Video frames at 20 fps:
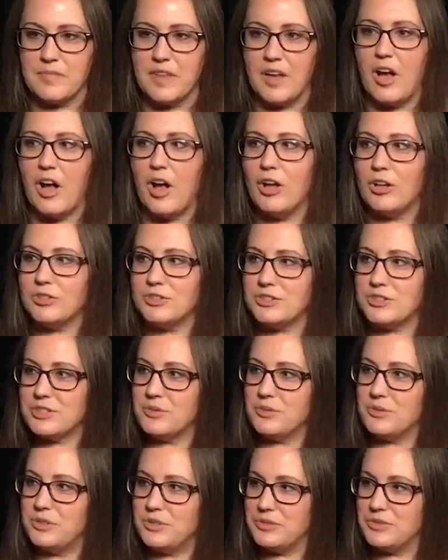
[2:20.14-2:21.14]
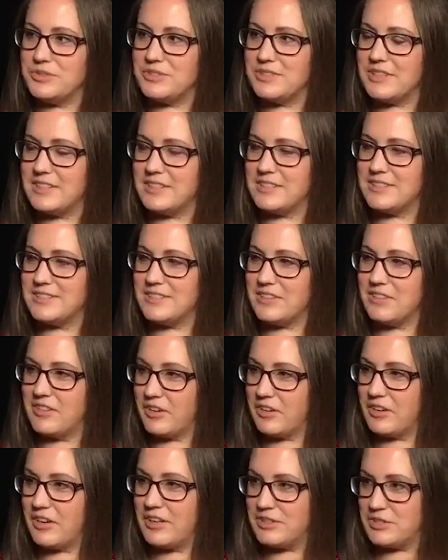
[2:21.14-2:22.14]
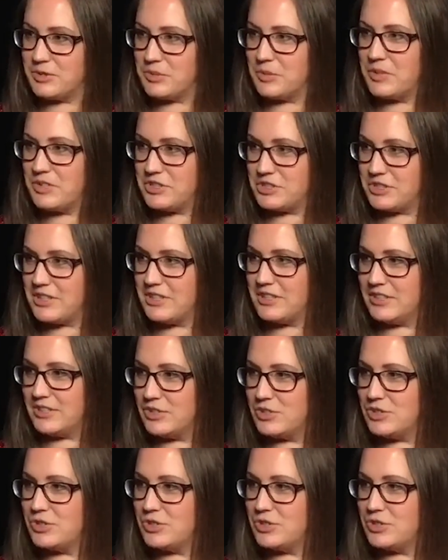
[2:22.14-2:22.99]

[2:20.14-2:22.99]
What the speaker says: also uses their intuition